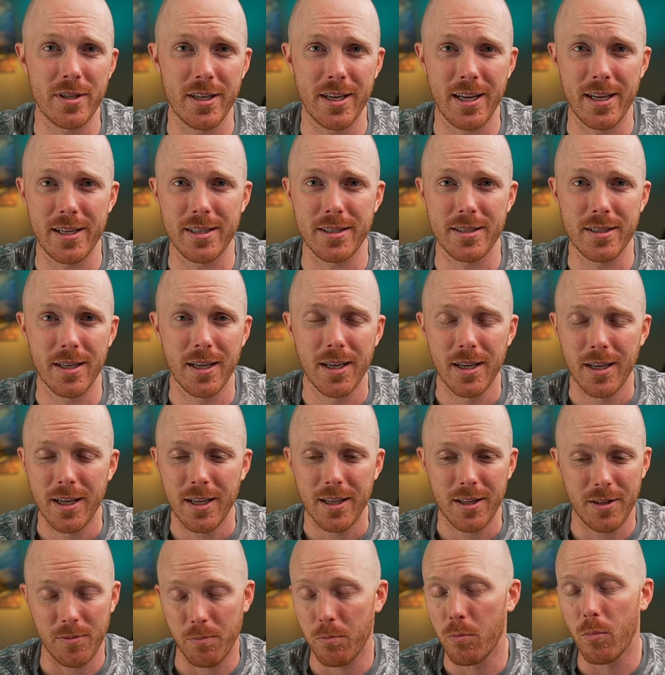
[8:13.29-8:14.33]
as,
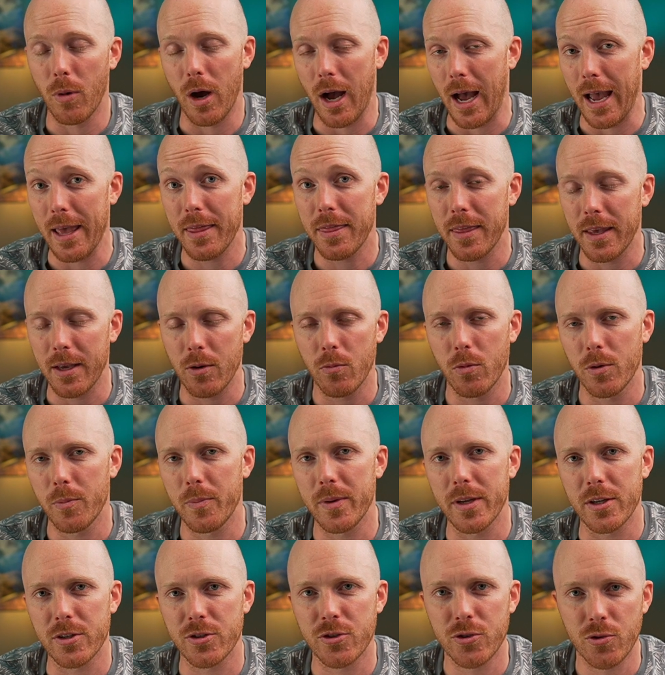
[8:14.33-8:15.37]
I think, would be
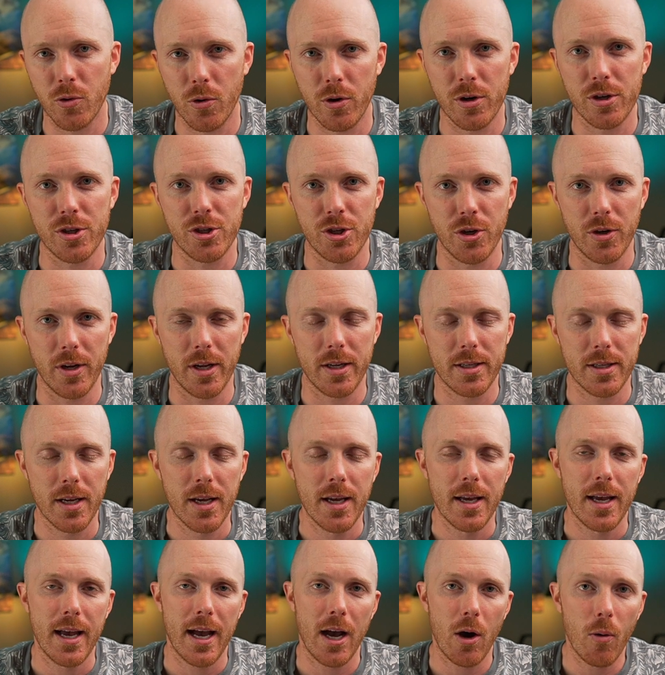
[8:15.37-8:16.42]
a storage unit.
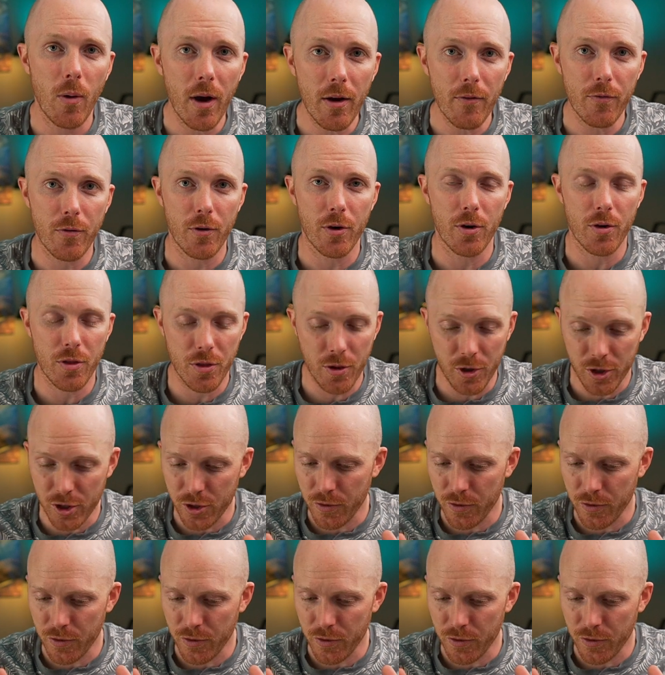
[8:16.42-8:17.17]
However, the